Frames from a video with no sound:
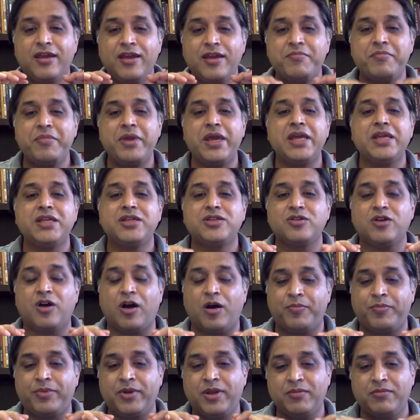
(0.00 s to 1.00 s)
image
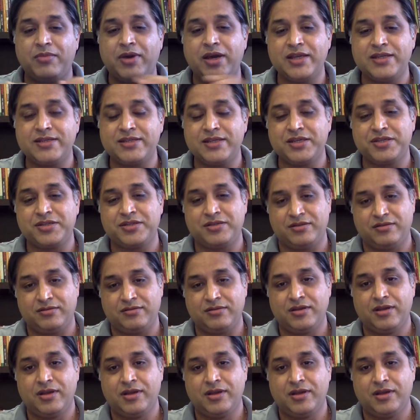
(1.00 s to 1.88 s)
optimization.